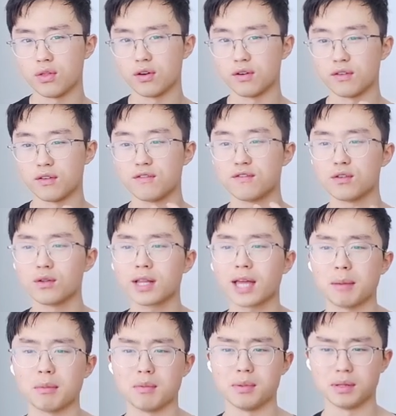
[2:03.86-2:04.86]
the full
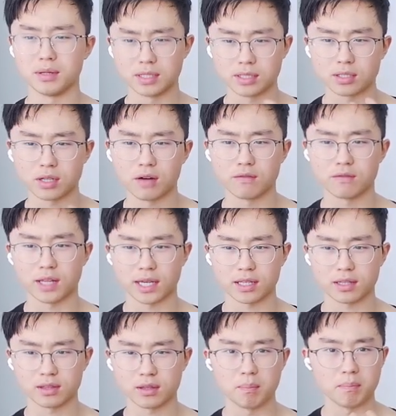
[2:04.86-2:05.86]
capabilities of
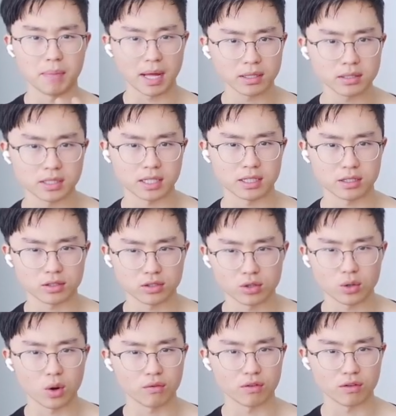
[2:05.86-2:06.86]
like the belting,
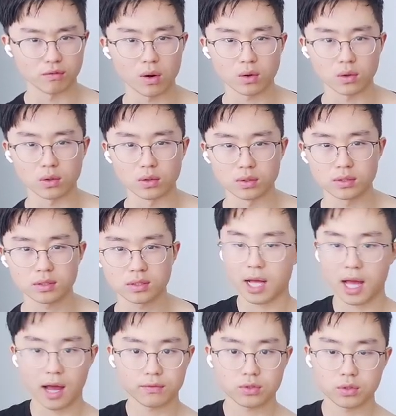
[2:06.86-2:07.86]
you know, of her
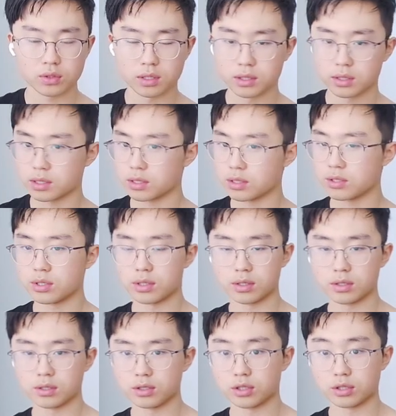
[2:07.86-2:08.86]
vocals. After listening
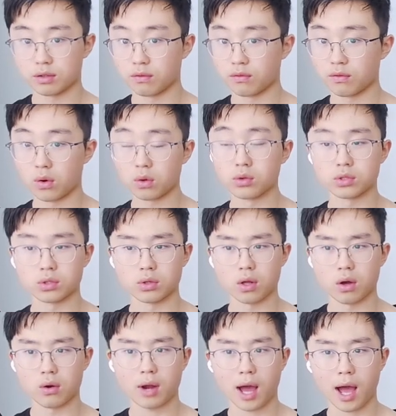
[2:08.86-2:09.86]
to just the vocals
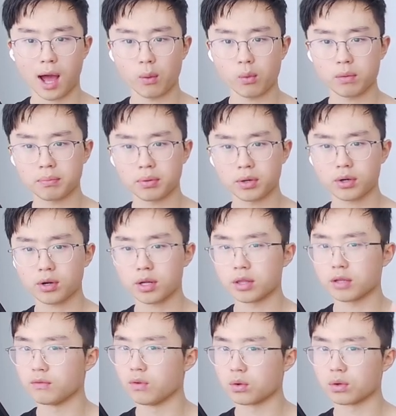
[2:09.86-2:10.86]
alone, I would put her
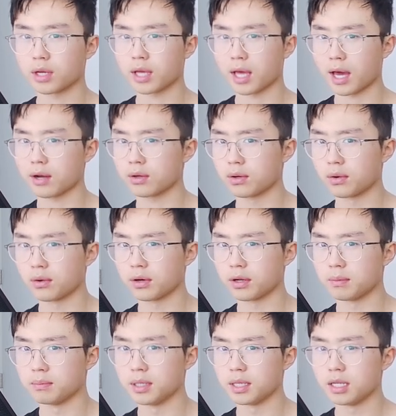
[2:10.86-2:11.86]
in the vocal
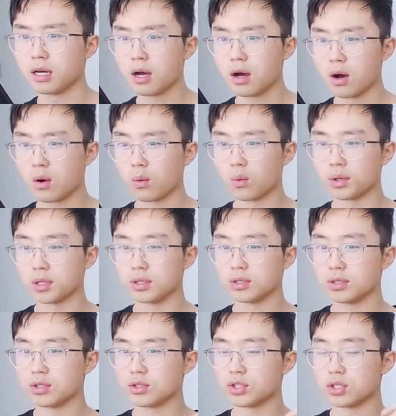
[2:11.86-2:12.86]
category, but
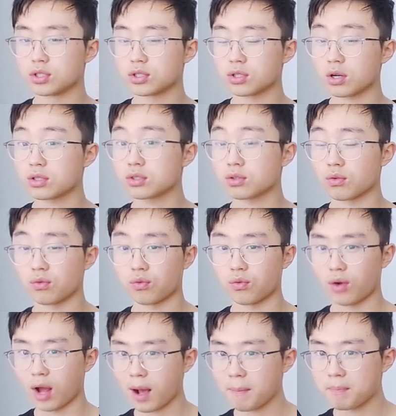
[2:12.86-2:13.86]
when she starts to
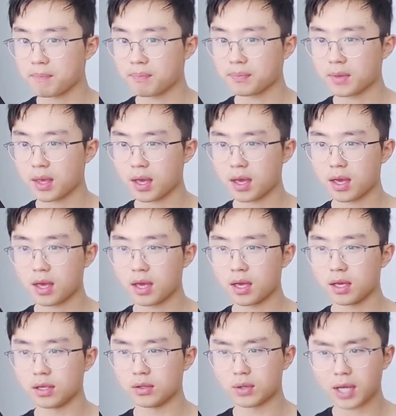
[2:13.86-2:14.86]
rap,
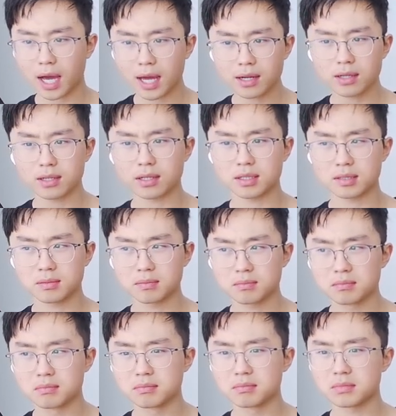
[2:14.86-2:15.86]
you kind of
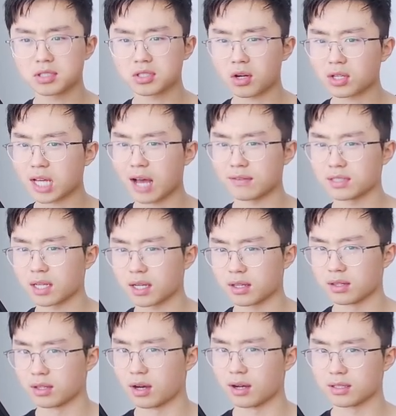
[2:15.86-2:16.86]
start to have
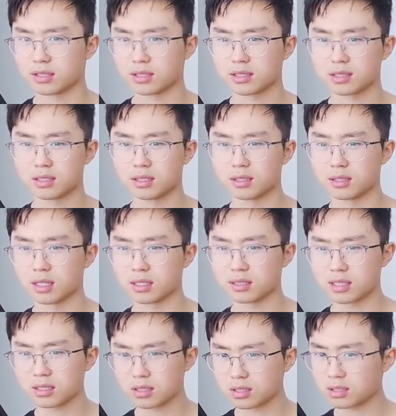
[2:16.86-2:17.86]
second thoughts.
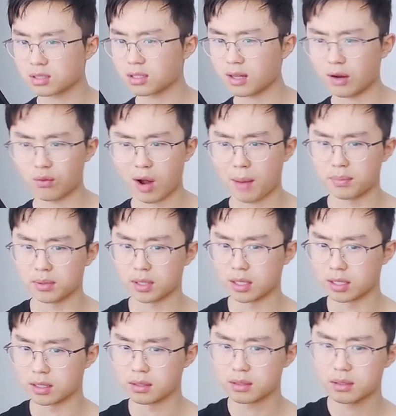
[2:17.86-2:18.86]
Let's listen to that rap
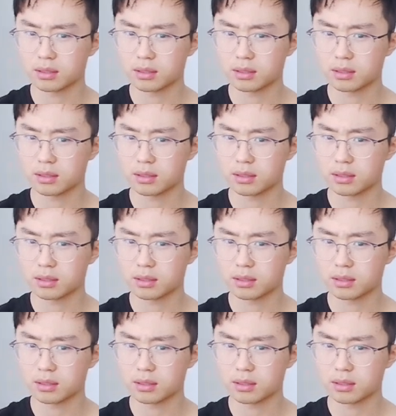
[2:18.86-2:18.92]
again.